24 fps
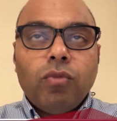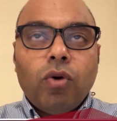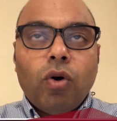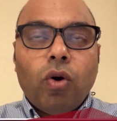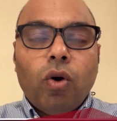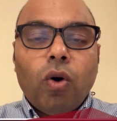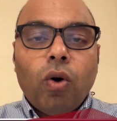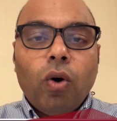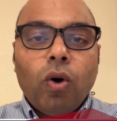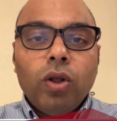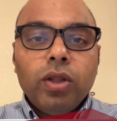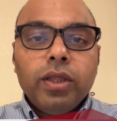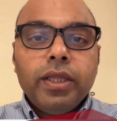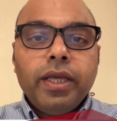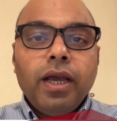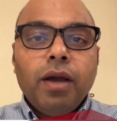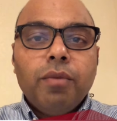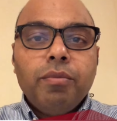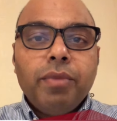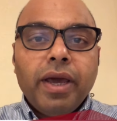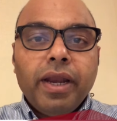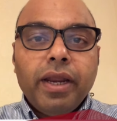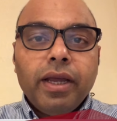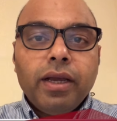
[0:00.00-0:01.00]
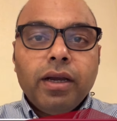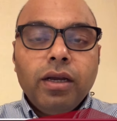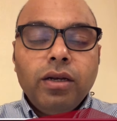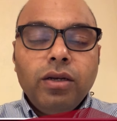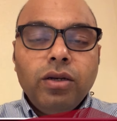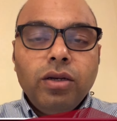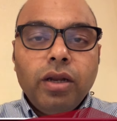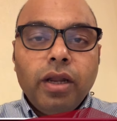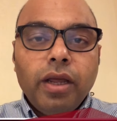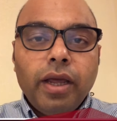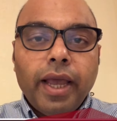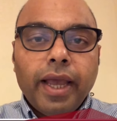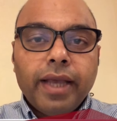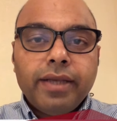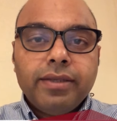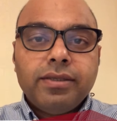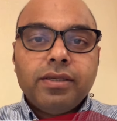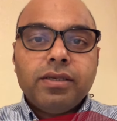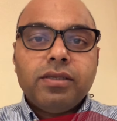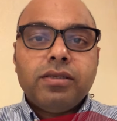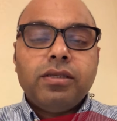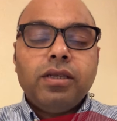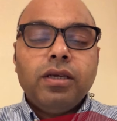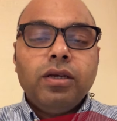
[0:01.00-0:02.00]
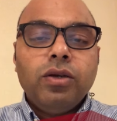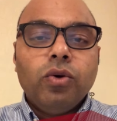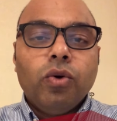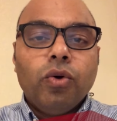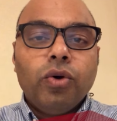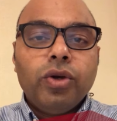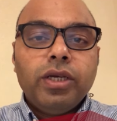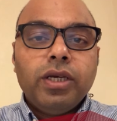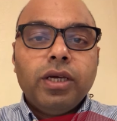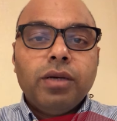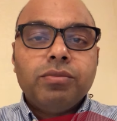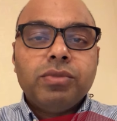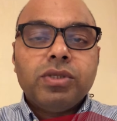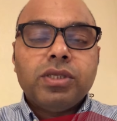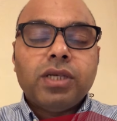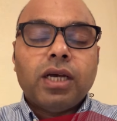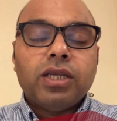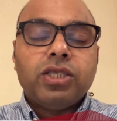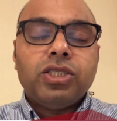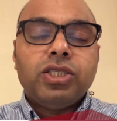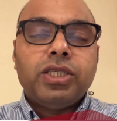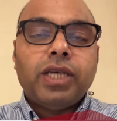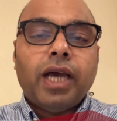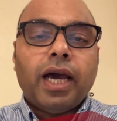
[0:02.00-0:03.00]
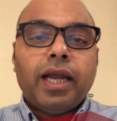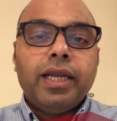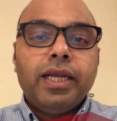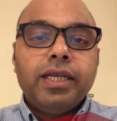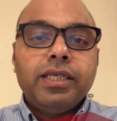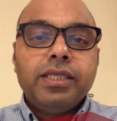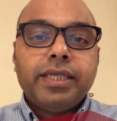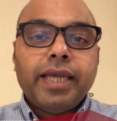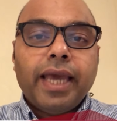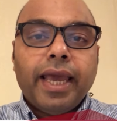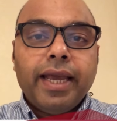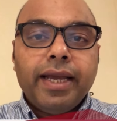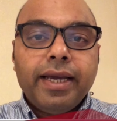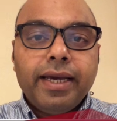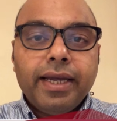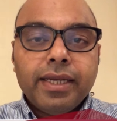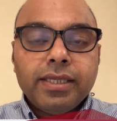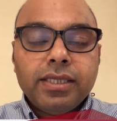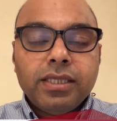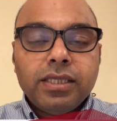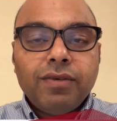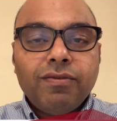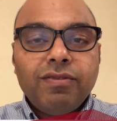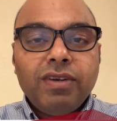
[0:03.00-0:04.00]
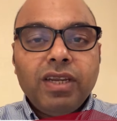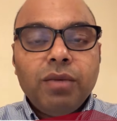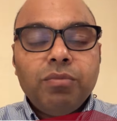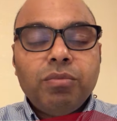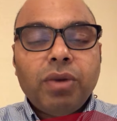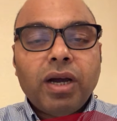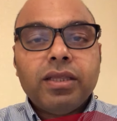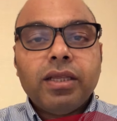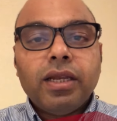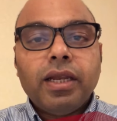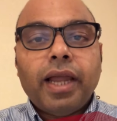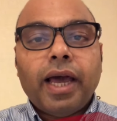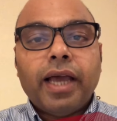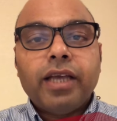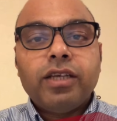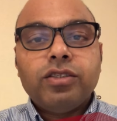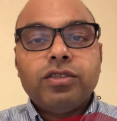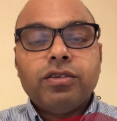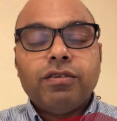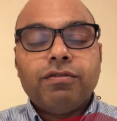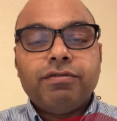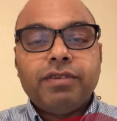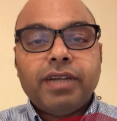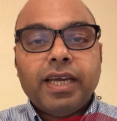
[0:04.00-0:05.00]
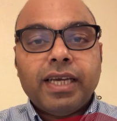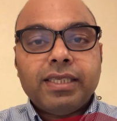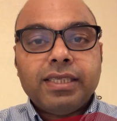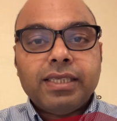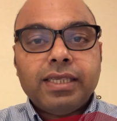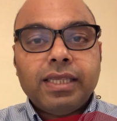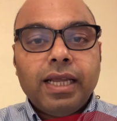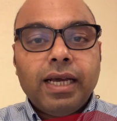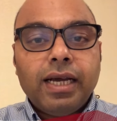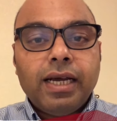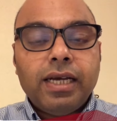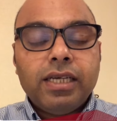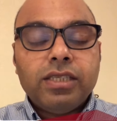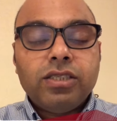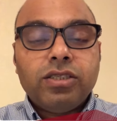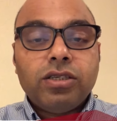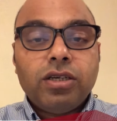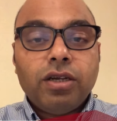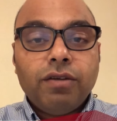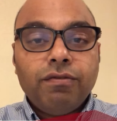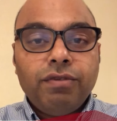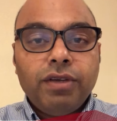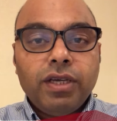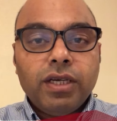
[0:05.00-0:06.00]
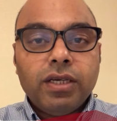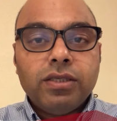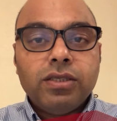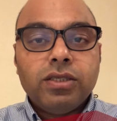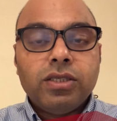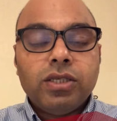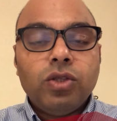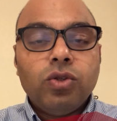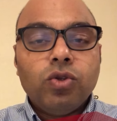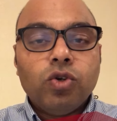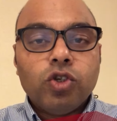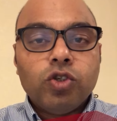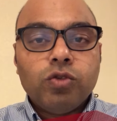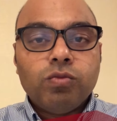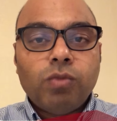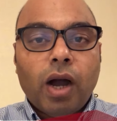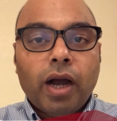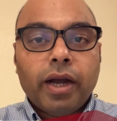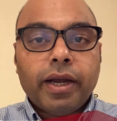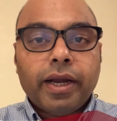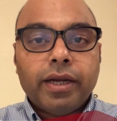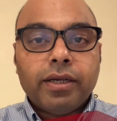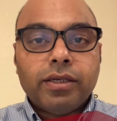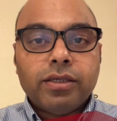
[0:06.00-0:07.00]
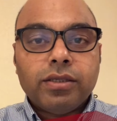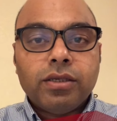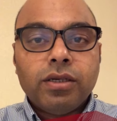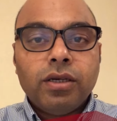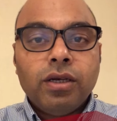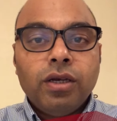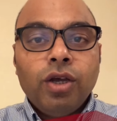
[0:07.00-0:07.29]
all the American existing OEMs are challenged aggressively by the likes of Teslas, Rivians in those markets.